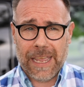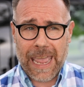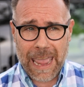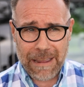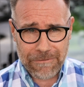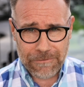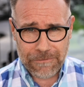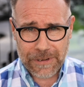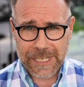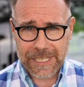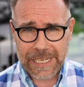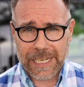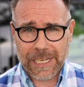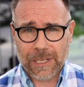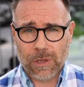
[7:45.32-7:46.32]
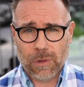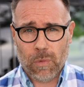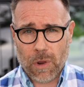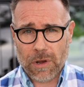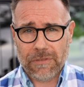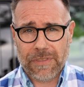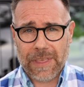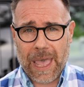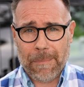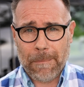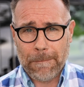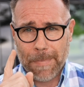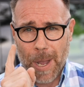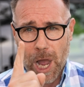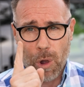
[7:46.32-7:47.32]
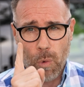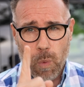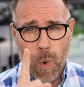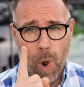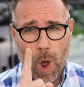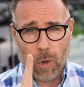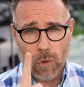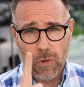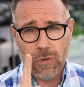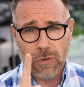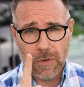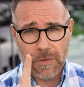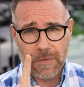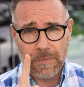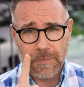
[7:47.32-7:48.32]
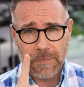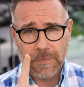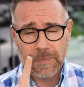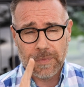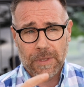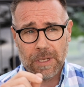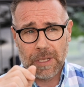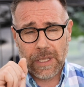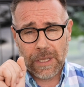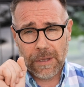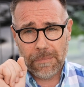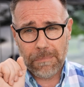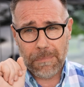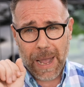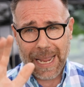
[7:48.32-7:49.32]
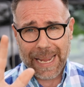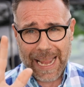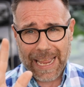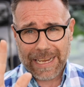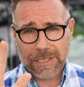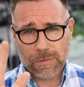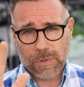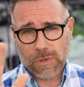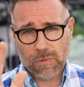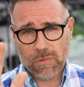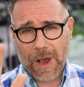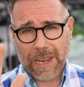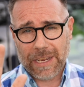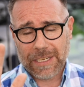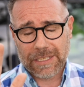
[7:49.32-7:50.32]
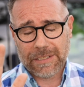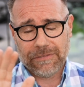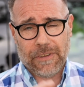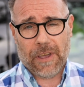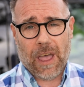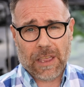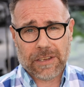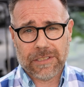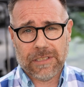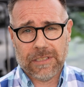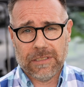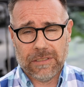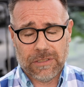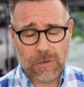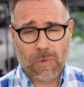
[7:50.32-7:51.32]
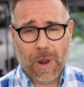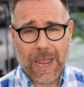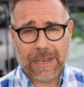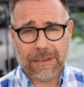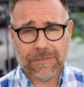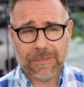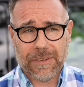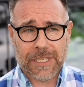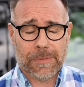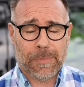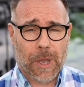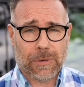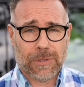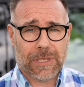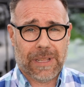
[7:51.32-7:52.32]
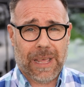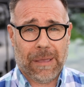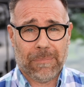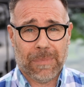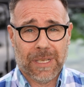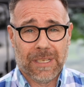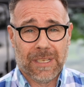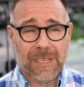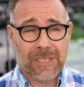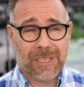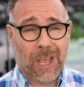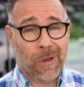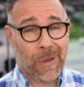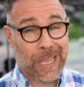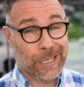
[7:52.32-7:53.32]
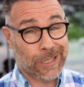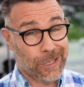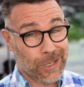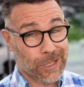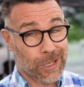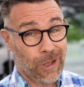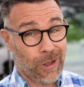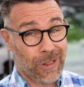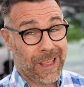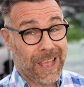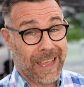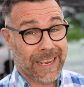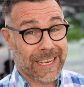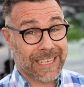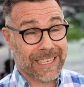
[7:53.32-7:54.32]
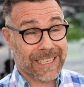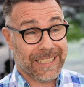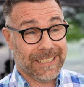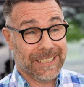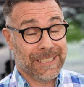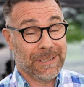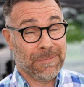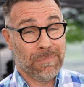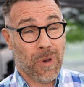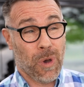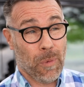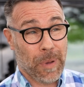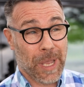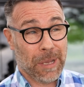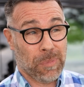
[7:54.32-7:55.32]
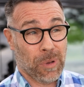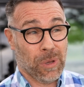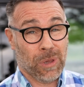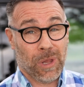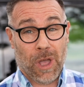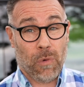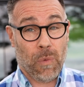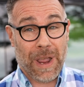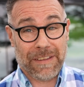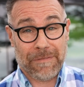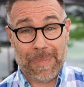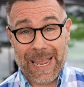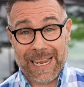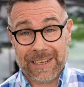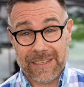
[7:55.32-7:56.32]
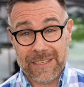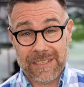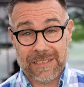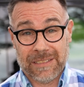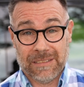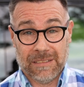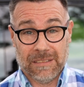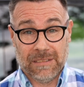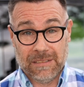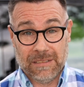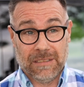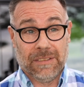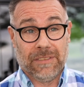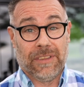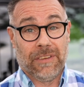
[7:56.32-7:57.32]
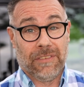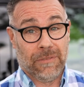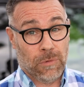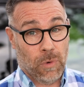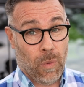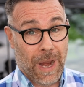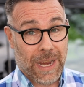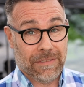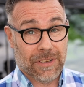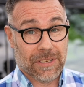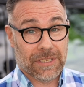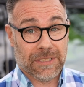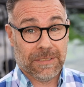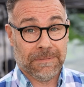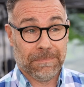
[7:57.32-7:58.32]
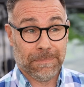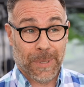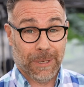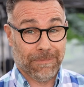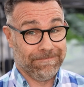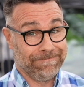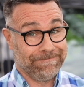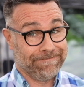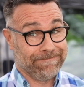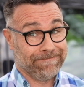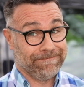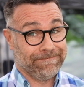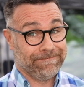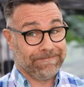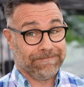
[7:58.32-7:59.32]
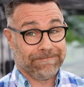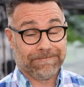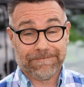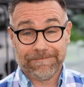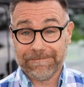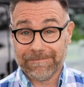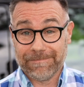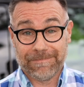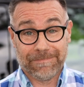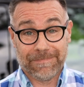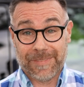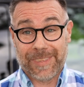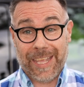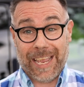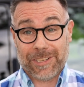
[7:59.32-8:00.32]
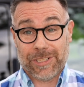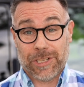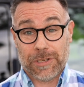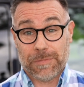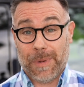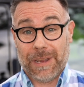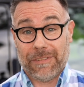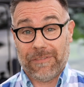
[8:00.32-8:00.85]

every single one of them, bar one, my hand was raised first to wave as opposed to them. So it does look like more people are wave backers than wavers, but that's just my